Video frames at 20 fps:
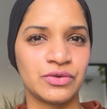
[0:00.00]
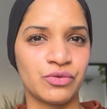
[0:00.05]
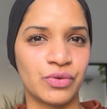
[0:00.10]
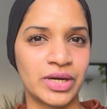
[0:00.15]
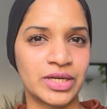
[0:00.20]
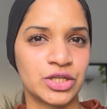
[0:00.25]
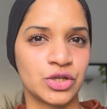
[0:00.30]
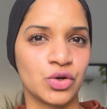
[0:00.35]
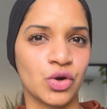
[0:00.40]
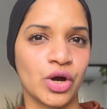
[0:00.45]

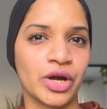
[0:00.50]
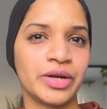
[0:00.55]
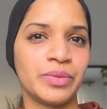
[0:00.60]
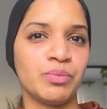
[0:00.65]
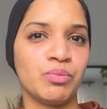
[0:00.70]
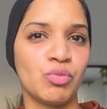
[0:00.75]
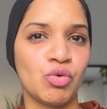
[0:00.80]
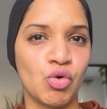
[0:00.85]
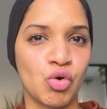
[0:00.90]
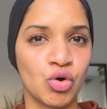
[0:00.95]
Retinoid
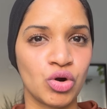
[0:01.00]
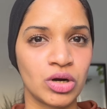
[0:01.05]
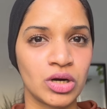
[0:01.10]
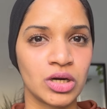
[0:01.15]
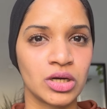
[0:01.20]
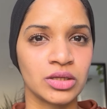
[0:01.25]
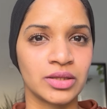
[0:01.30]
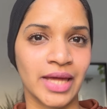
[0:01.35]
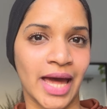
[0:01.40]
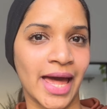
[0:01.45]
more
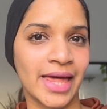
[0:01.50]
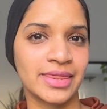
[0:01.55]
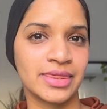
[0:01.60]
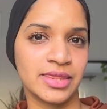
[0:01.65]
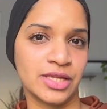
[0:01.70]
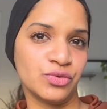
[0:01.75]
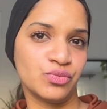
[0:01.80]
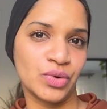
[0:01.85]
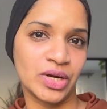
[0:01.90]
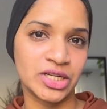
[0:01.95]
than
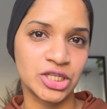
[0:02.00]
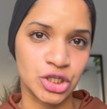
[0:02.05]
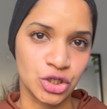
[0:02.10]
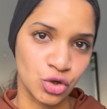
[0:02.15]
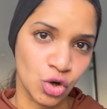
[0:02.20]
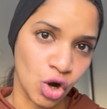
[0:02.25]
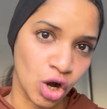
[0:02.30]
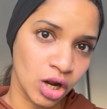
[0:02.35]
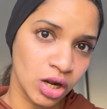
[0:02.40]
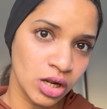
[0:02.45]
the
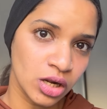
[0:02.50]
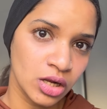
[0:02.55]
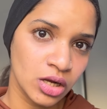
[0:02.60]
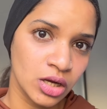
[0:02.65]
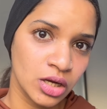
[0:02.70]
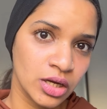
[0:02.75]
retinol.